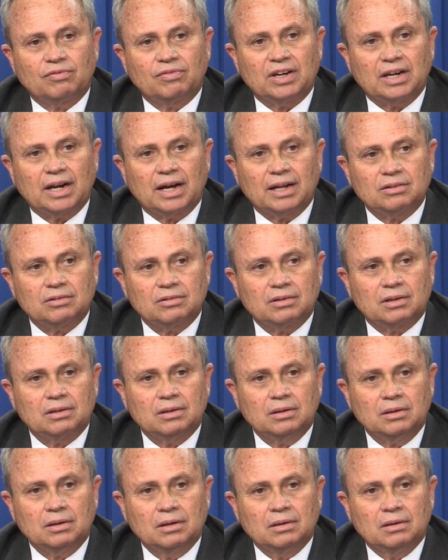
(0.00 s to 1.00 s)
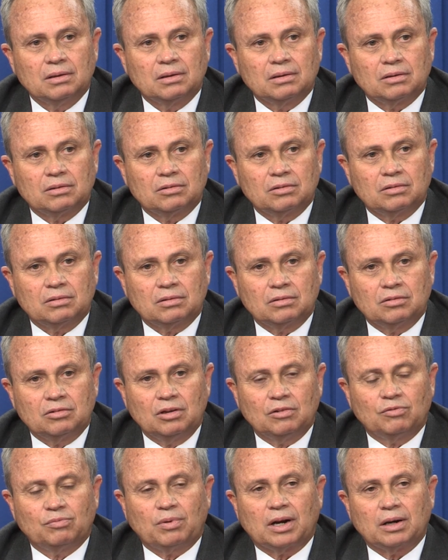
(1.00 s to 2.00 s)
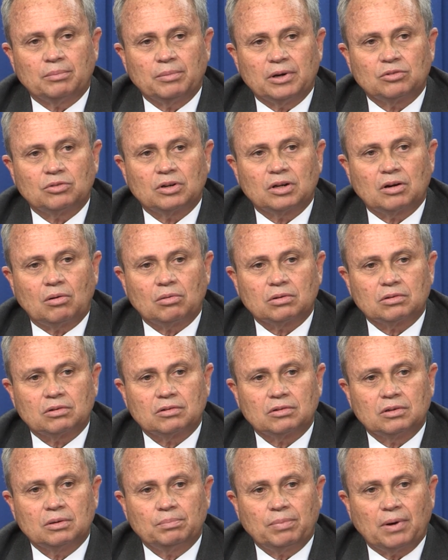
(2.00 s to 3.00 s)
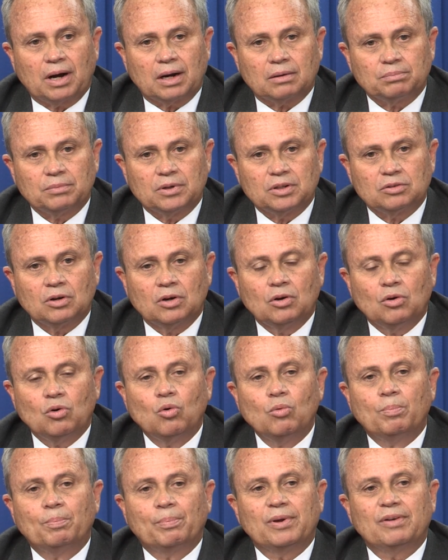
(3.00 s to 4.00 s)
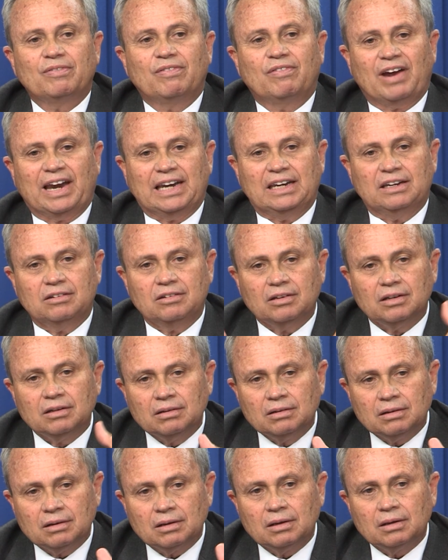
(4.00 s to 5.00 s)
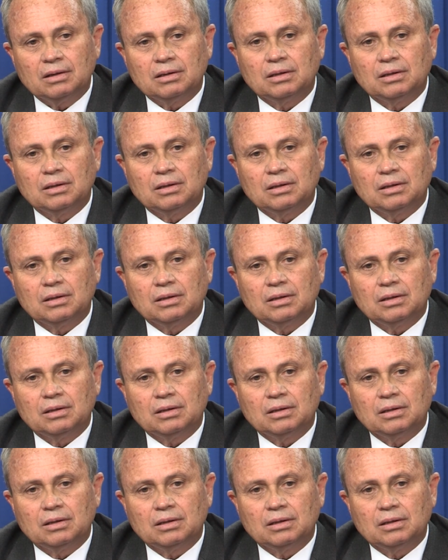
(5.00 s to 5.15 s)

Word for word: Finance and the Chief Parliamentary Counsel's Department who prevented